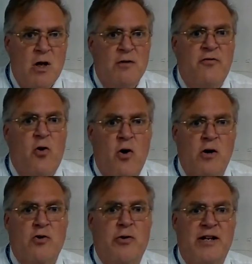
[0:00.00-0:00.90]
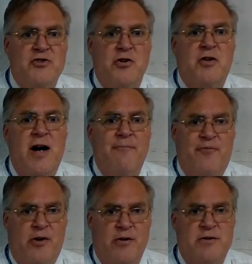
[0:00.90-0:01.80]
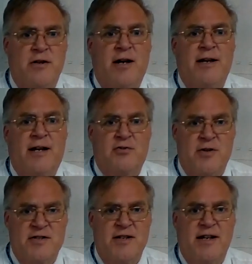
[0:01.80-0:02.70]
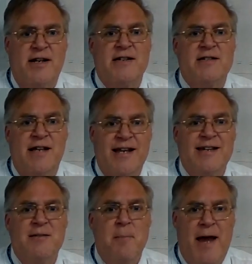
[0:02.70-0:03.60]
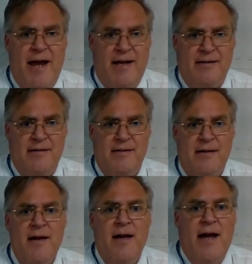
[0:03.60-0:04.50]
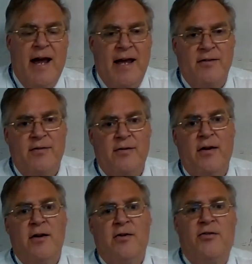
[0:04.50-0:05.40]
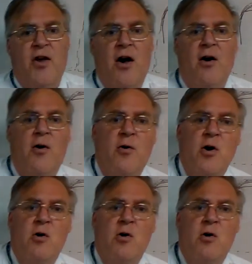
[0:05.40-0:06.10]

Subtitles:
for creature comfort, electricity is in demand. And so